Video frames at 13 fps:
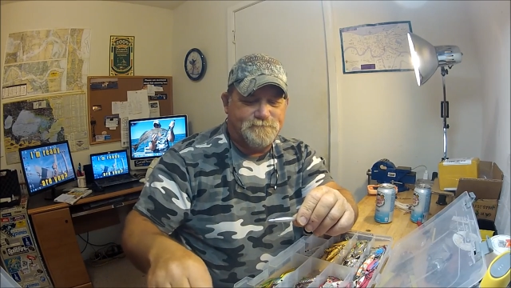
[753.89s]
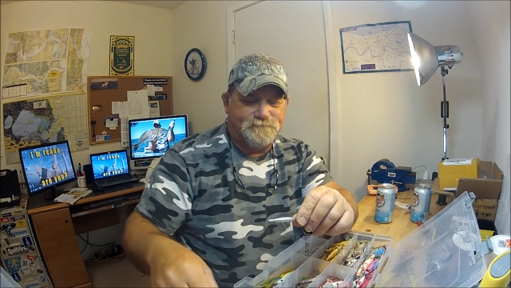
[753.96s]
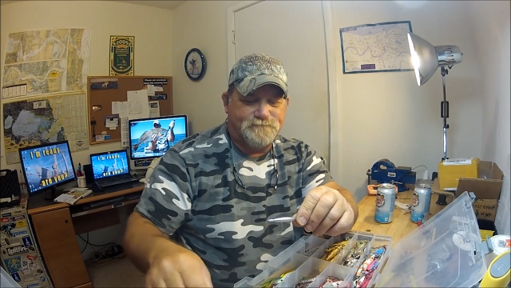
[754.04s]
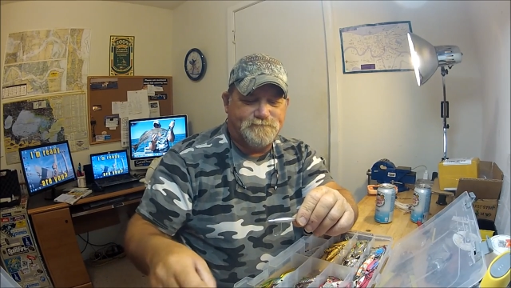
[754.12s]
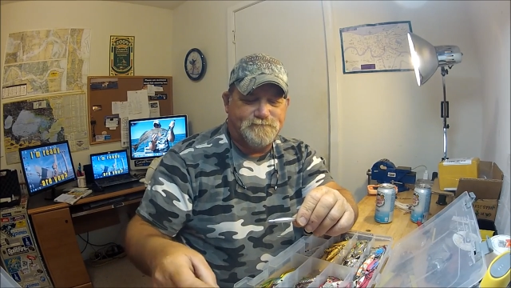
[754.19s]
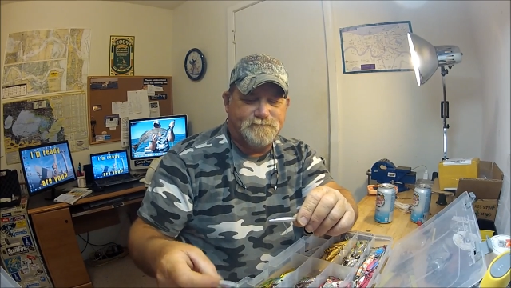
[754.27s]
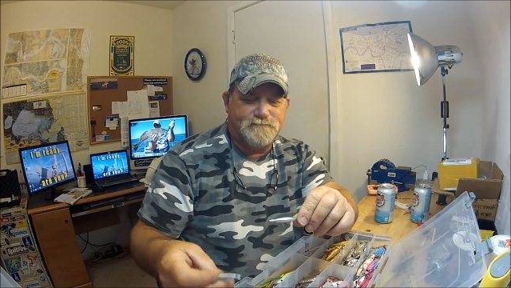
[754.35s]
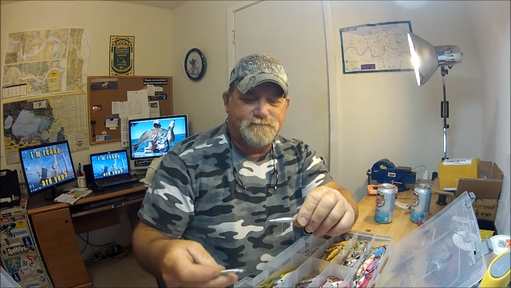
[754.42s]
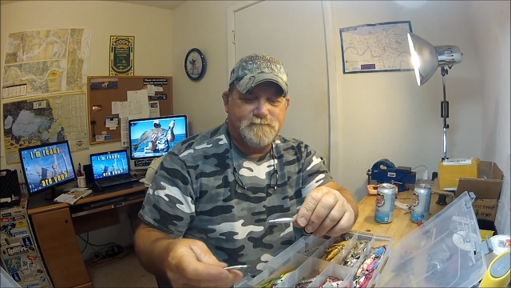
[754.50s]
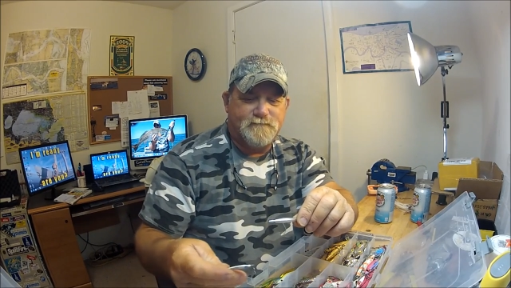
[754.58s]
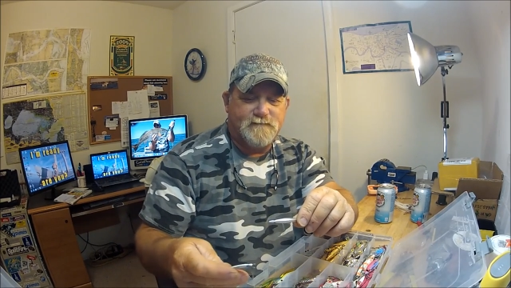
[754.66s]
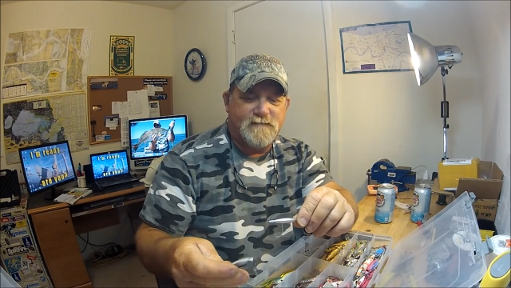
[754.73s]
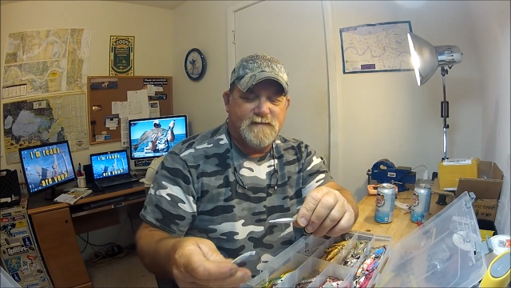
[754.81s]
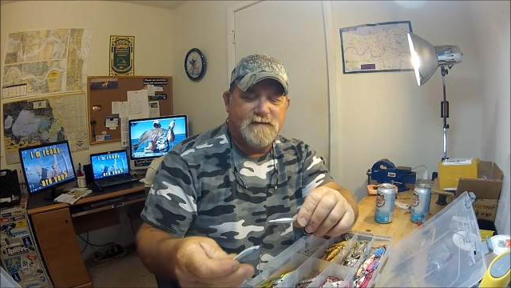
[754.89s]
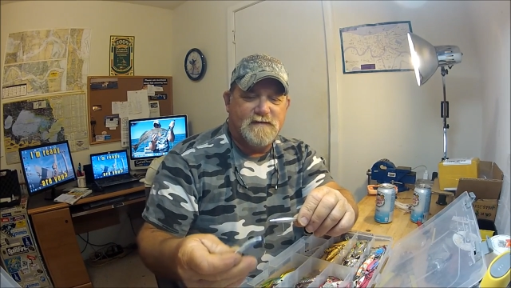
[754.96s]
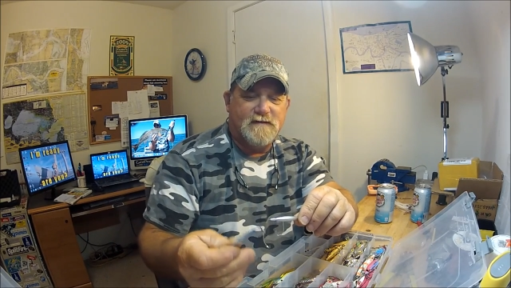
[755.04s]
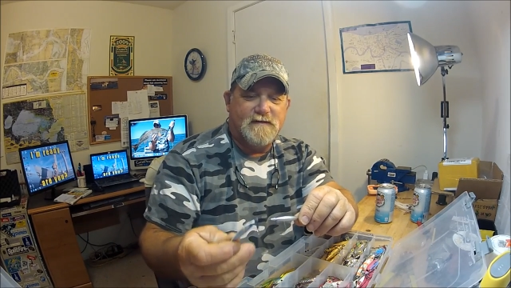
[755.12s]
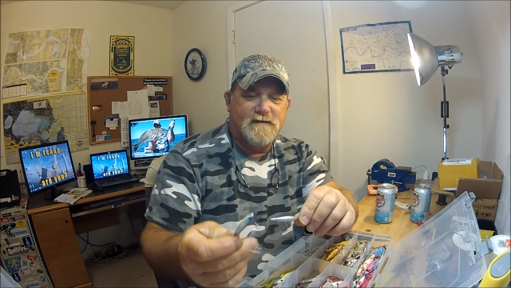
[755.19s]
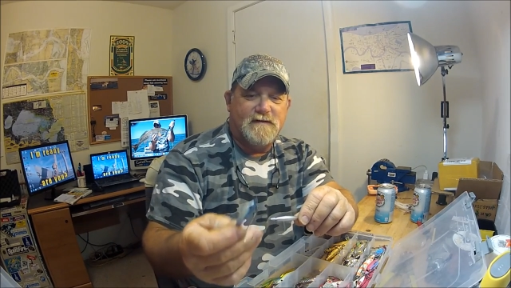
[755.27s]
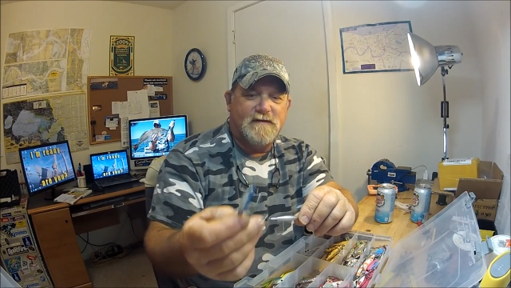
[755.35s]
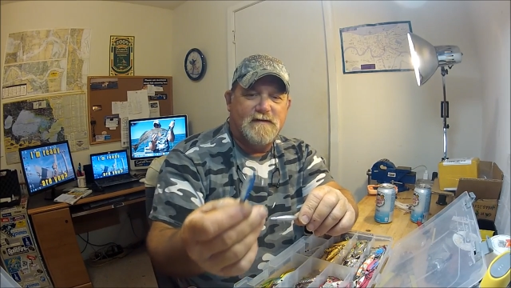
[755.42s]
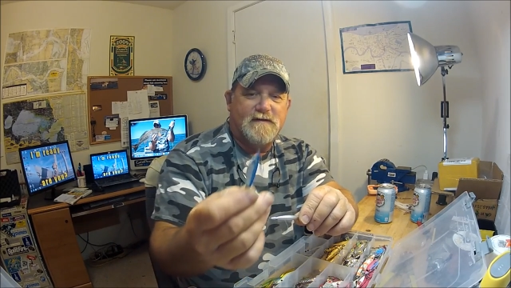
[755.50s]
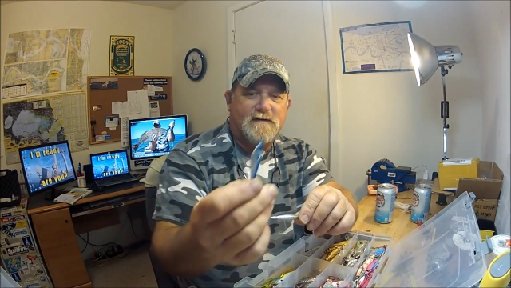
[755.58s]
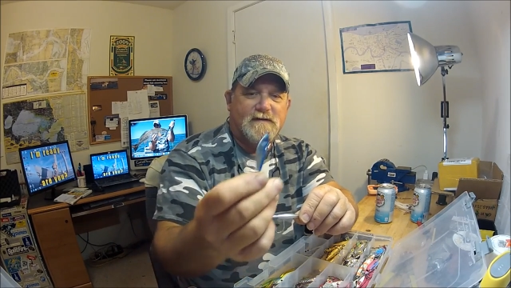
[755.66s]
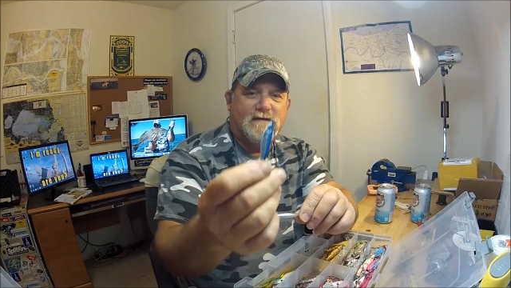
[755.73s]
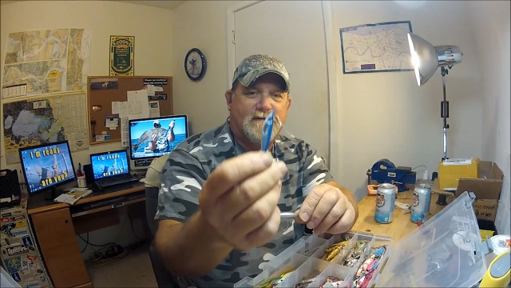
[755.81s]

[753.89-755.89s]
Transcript: No one is speaking in this clip.